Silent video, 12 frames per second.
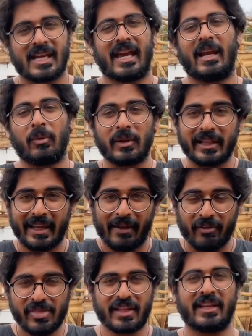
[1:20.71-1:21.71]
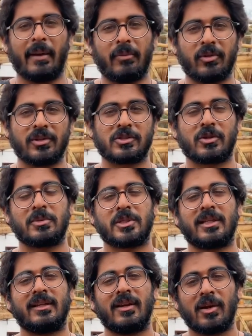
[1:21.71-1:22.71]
and I will link everything down below in the description.